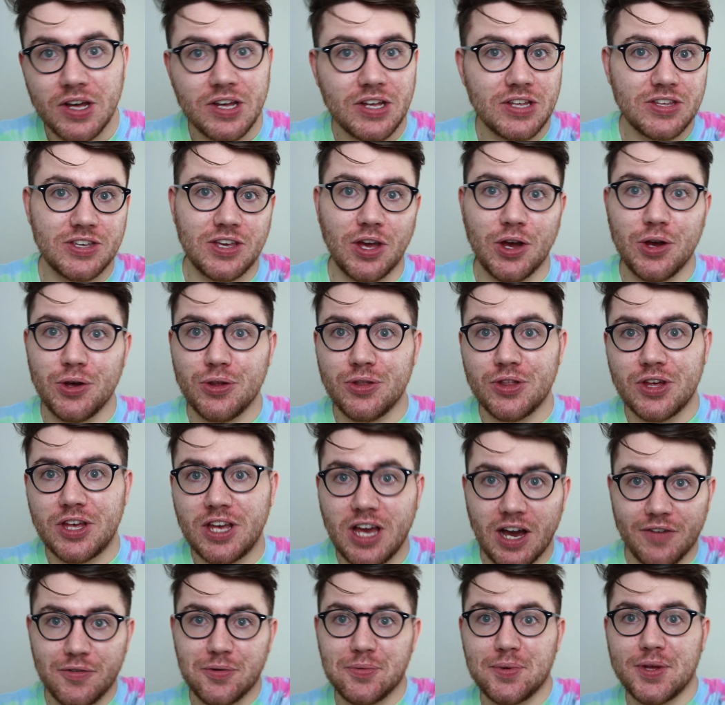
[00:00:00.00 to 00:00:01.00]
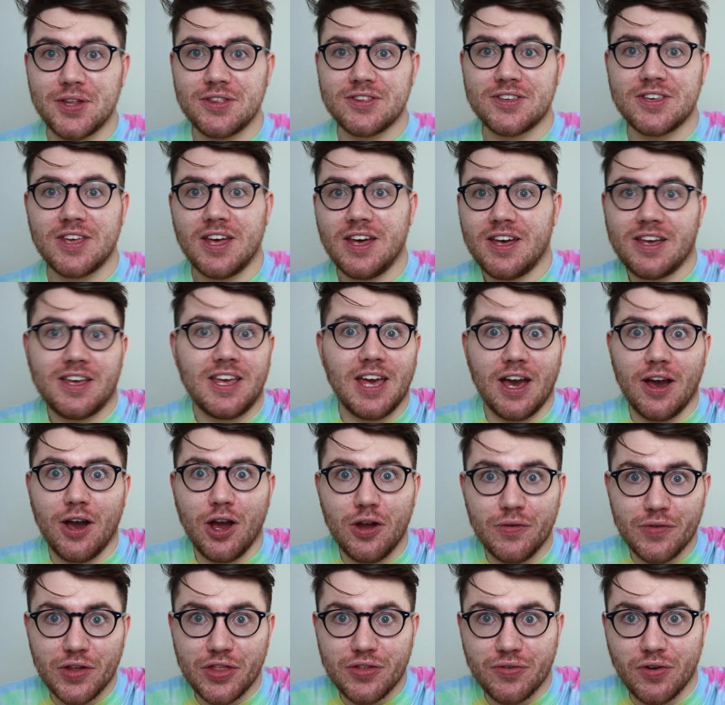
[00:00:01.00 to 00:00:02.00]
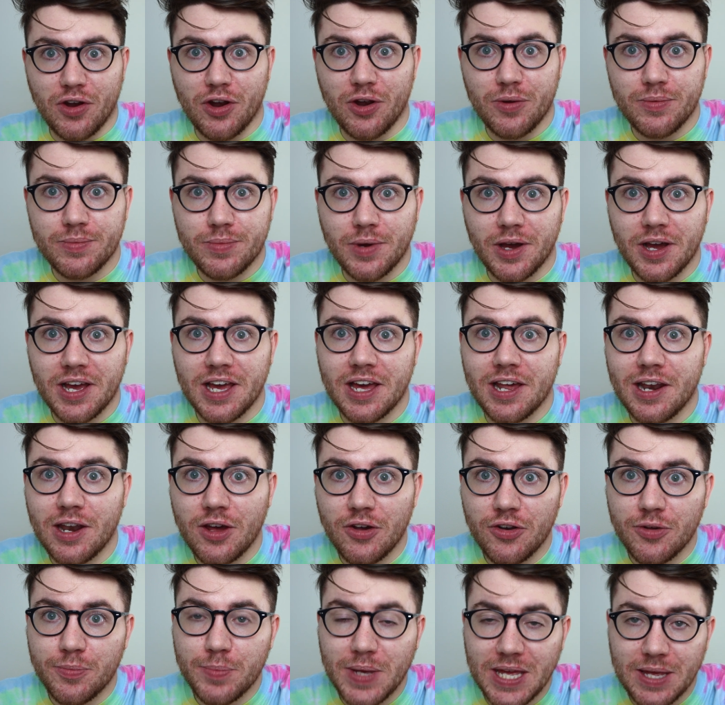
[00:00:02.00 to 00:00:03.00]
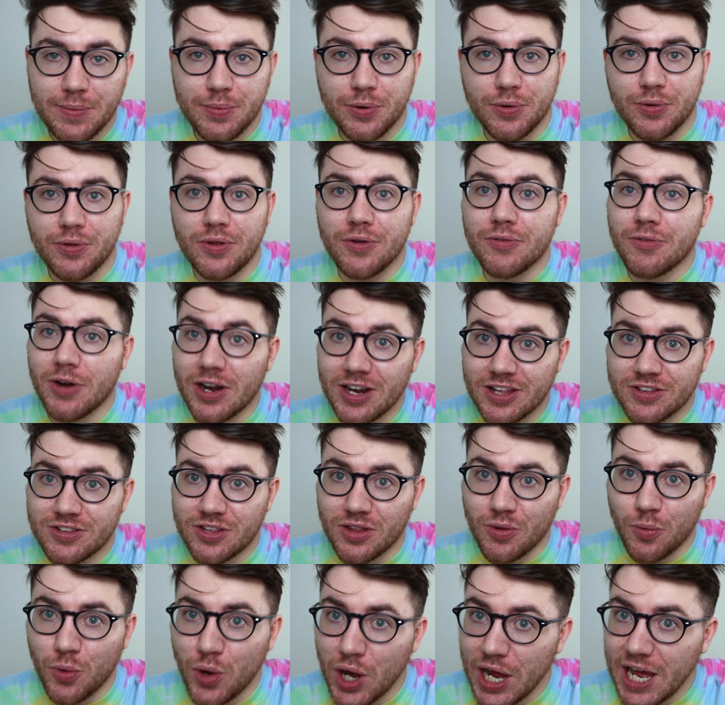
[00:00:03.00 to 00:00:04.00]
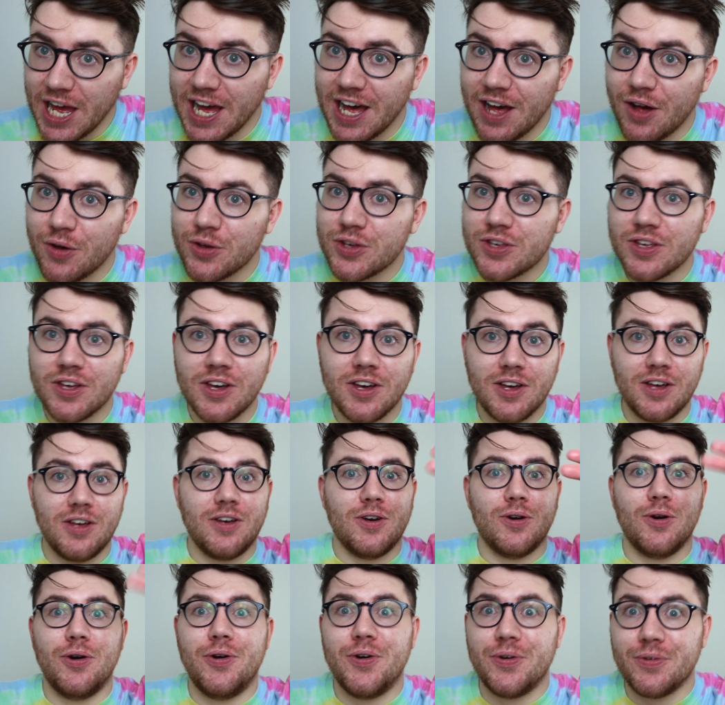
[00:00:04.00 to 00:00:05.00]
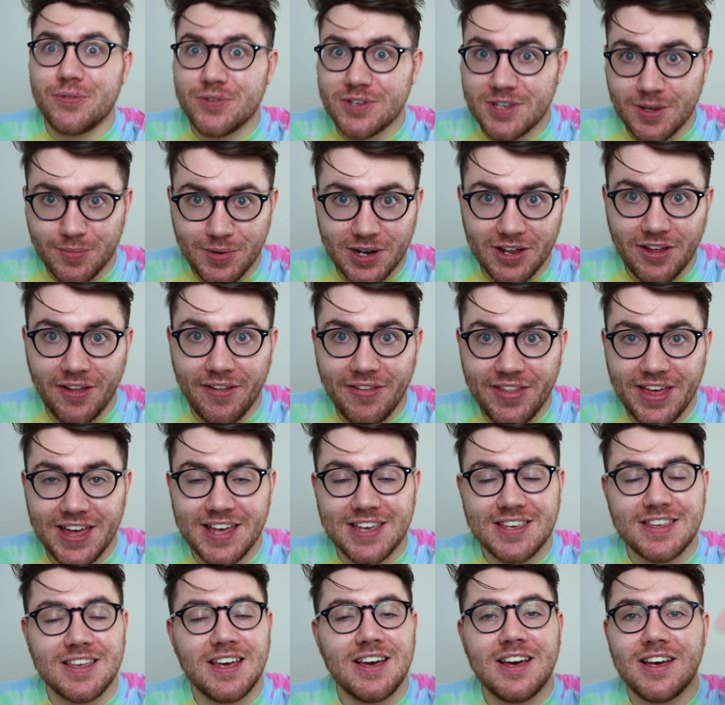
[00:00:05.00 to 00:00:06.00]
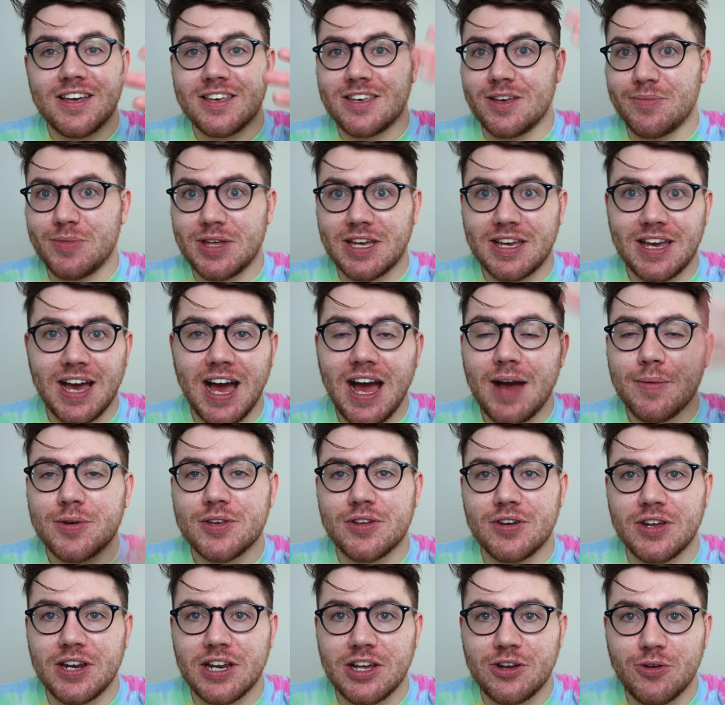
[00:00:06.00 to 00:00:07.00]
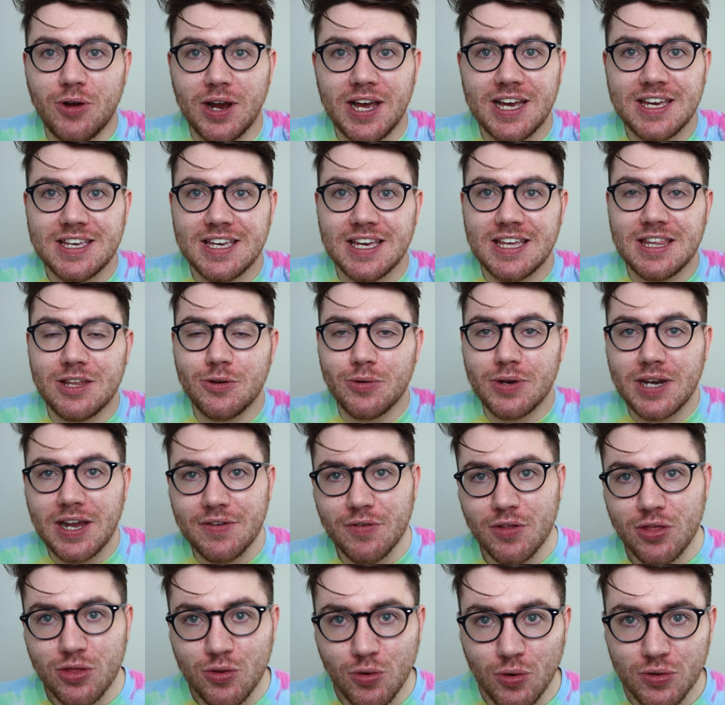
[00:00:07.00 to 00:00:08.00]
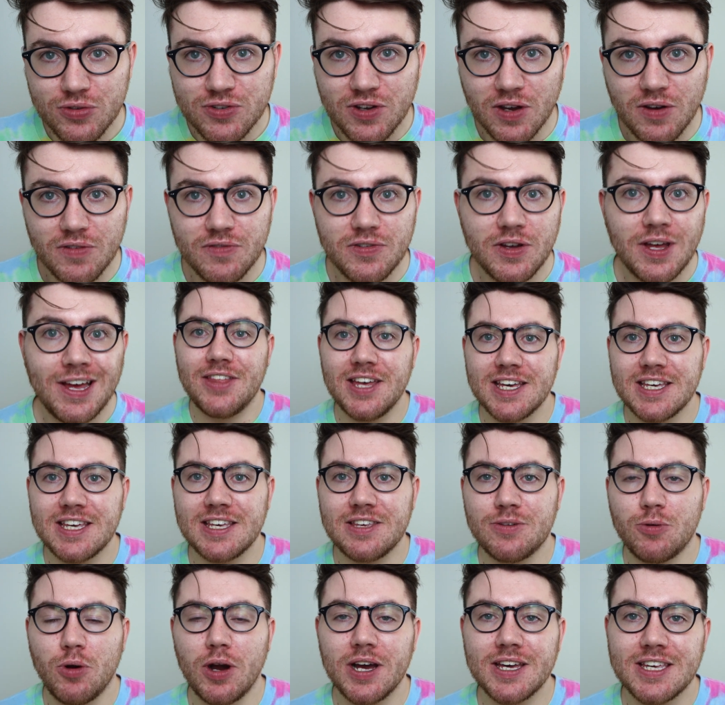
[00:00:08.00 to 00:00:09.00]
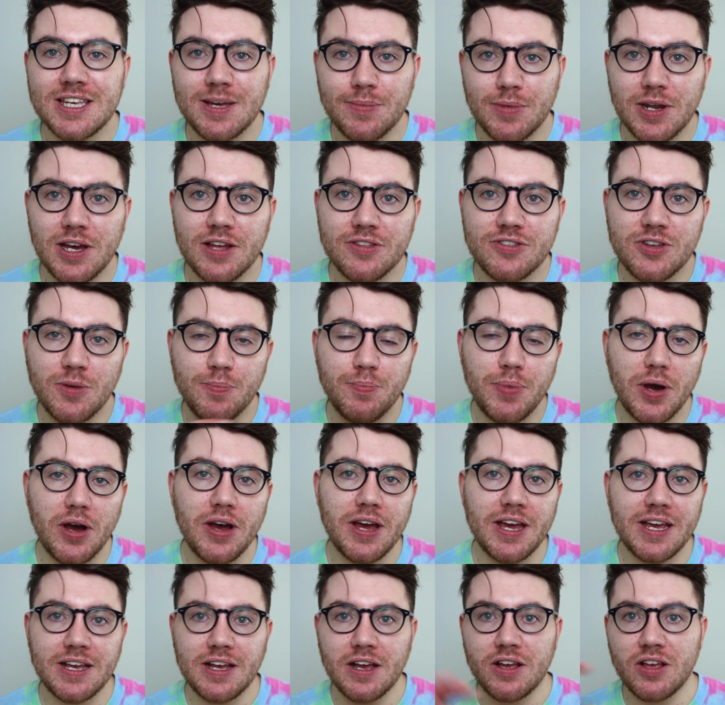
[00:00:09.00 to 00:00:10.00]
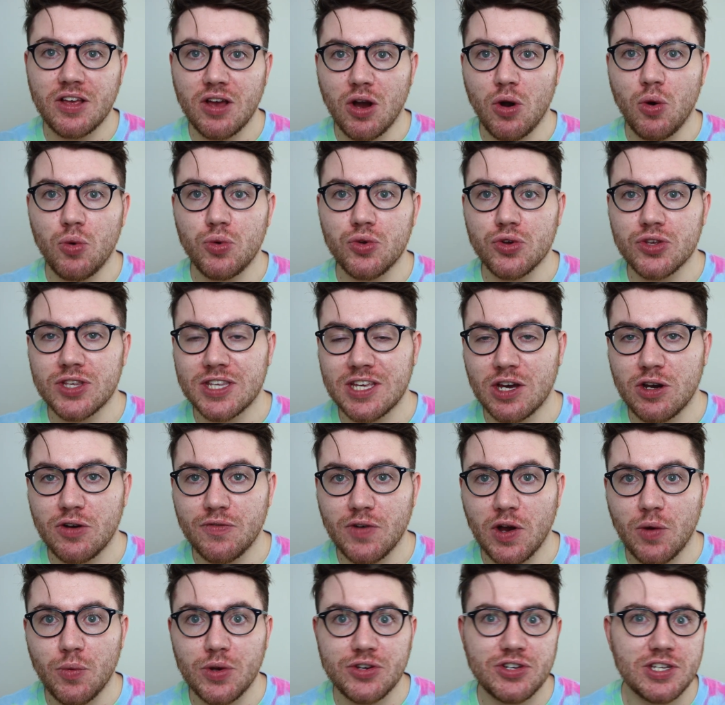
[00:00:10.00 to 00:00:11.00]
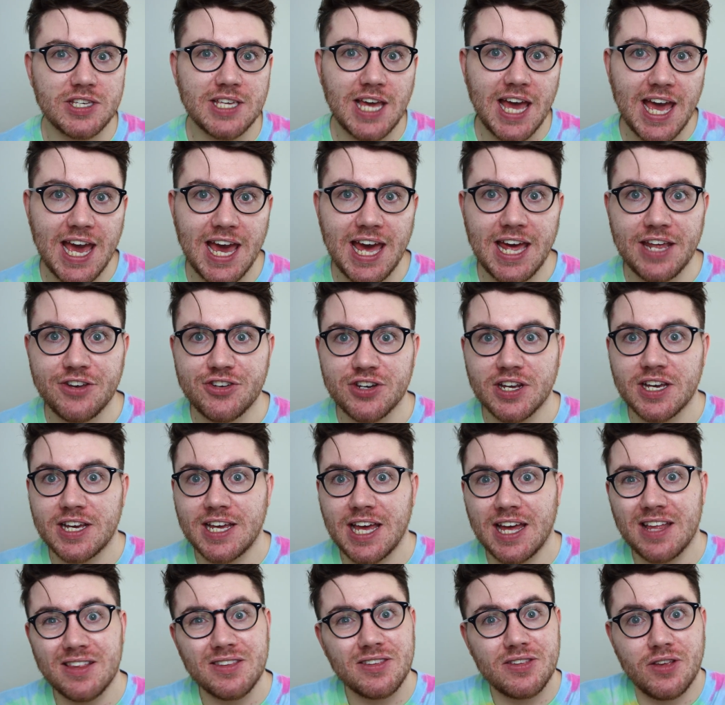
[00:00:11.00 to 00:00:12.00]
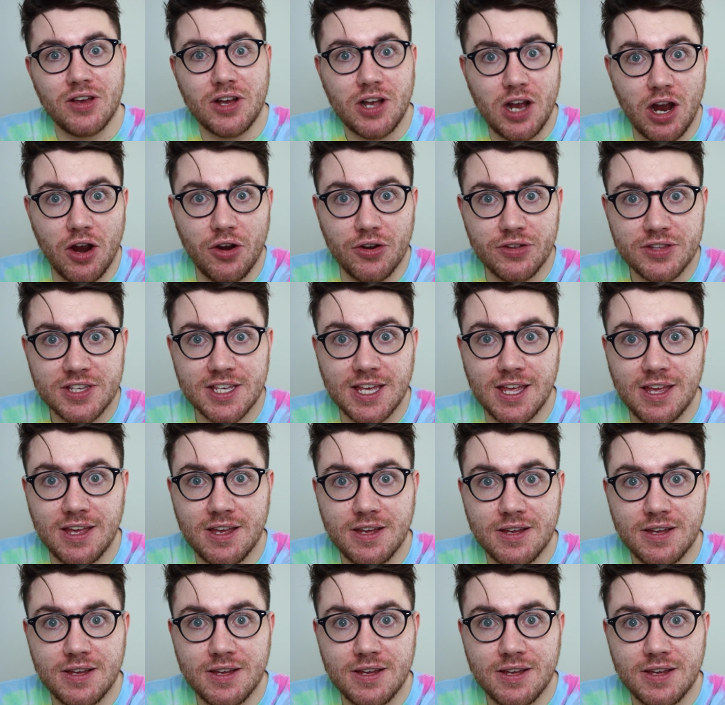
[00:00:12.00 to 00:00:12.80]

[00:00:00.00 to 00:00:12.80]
So the governments get overthrown by a load of people that run into the White House, something like this, something absolutely crazy that we never thought of. This is quite similar to buying gold or silver, which is a hedge against a currency.